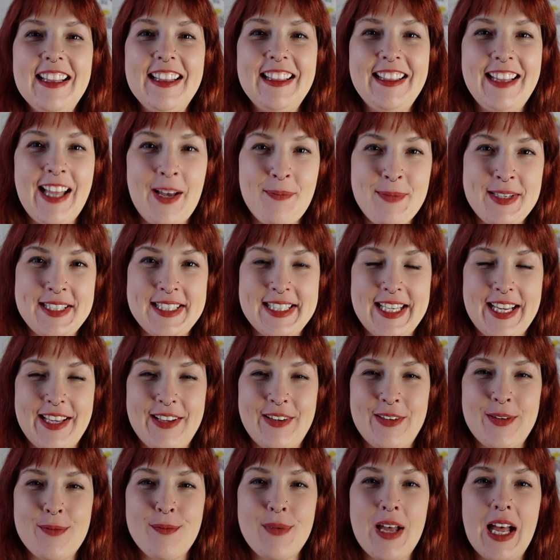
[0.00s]

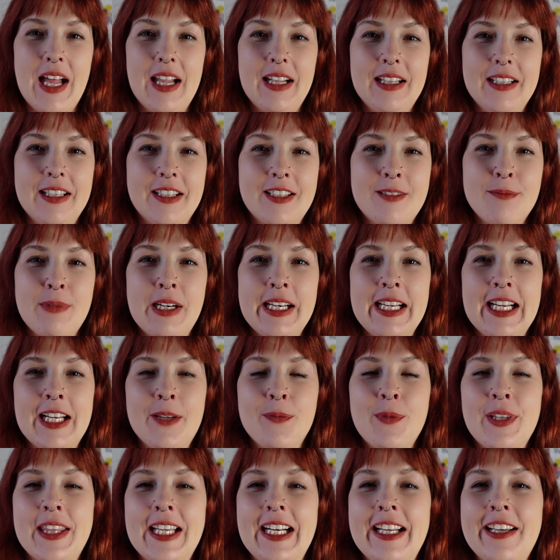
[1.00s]
Namaskaram. Learn
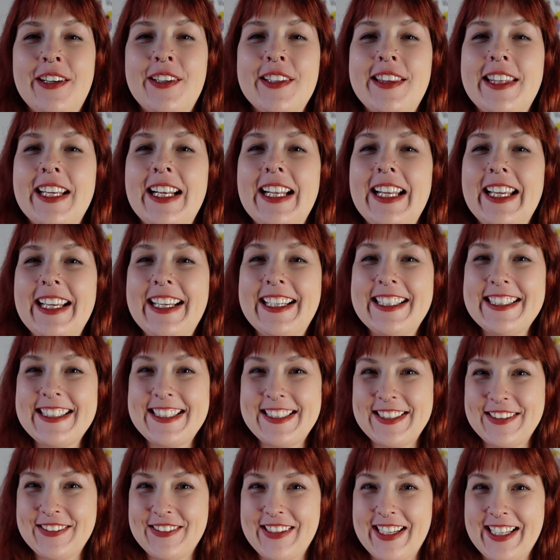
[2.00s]
Malayalam with Elikuttilekku
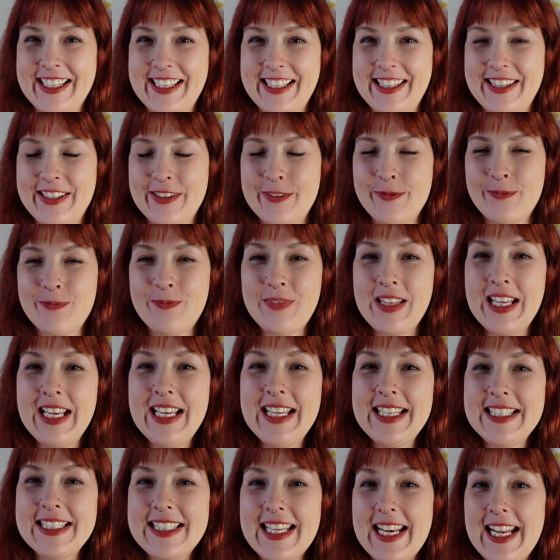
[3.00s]
Swagatham.
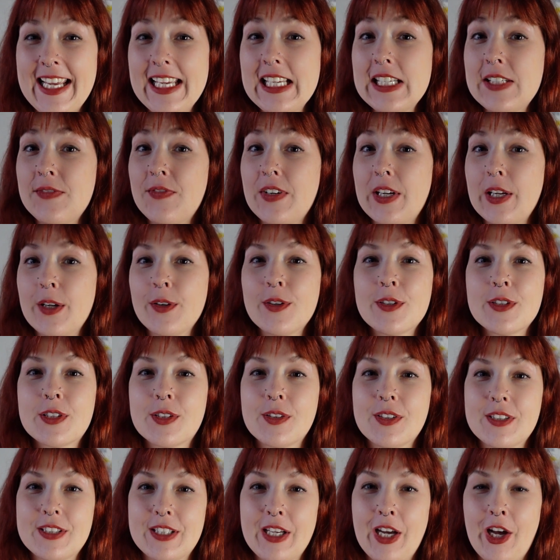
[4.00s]
Today's video is
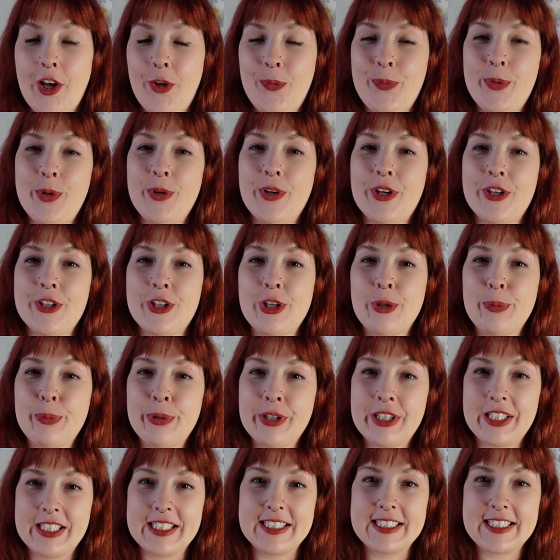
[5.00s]
going to help you on your
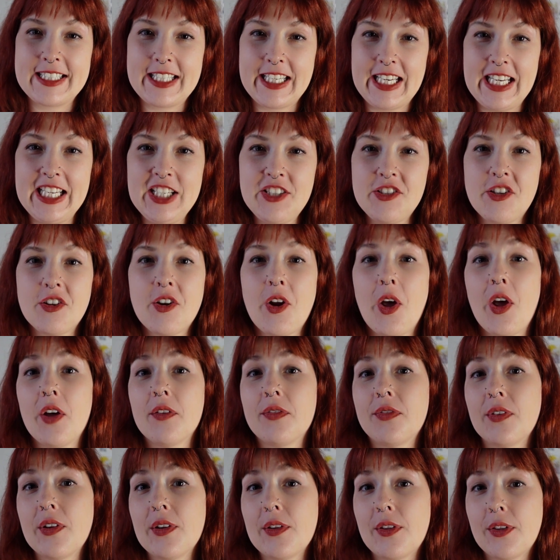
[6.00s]
pronunciation
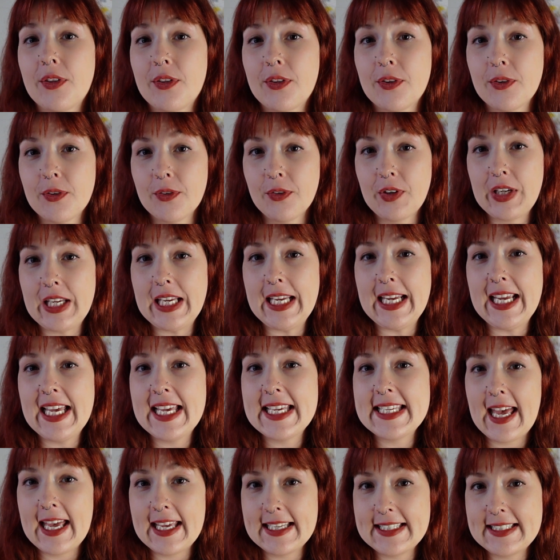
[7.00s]
of 3
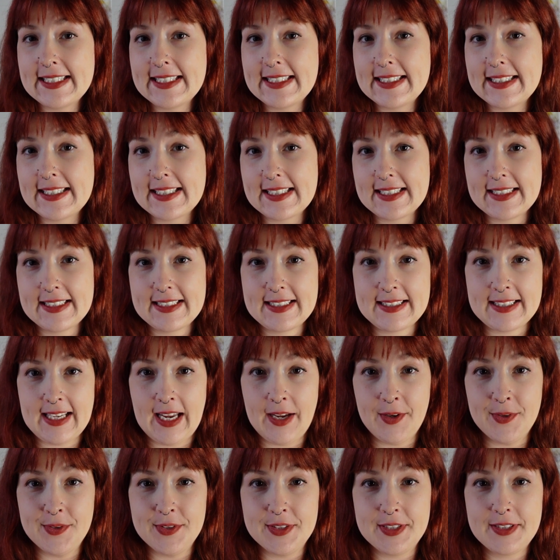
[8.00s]
S
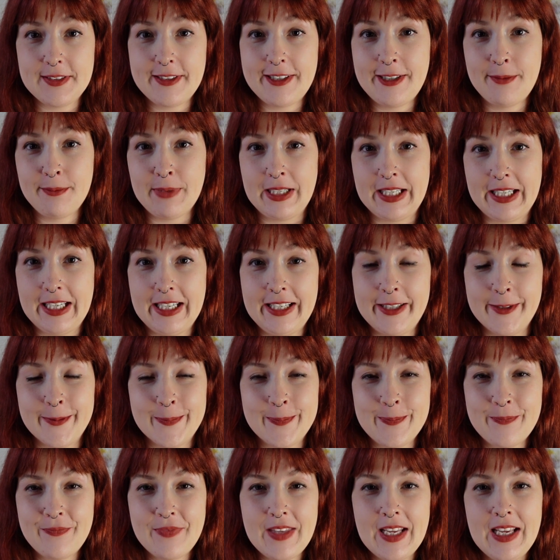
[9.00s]
sounds in Malayalam.
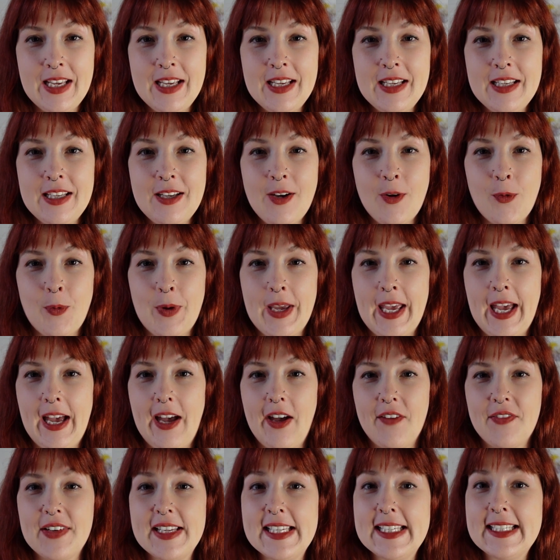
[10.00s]
We
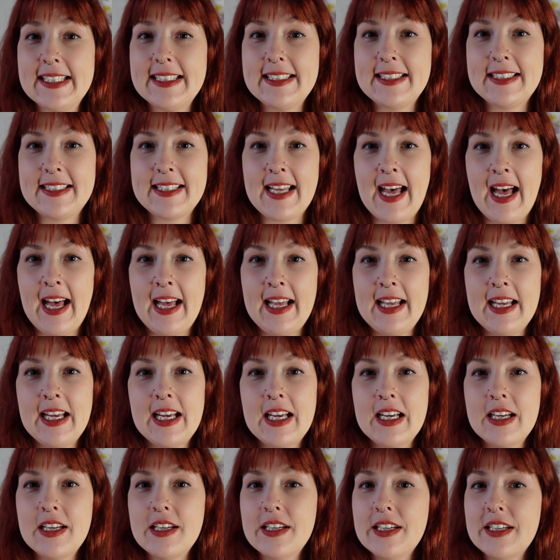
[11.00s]
have sa,
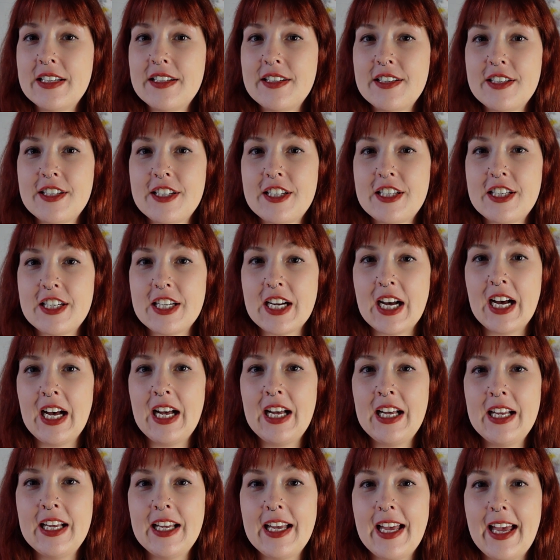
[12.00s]
sha,
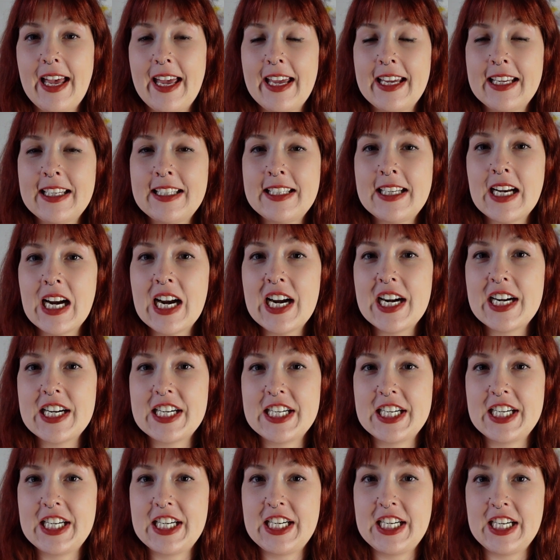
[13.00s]
and
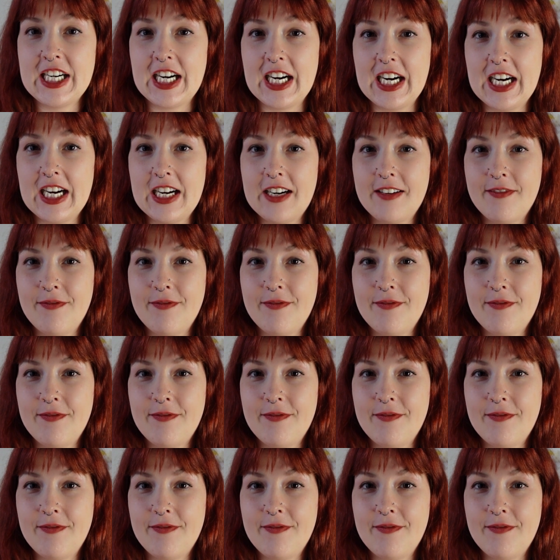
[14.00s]
sha.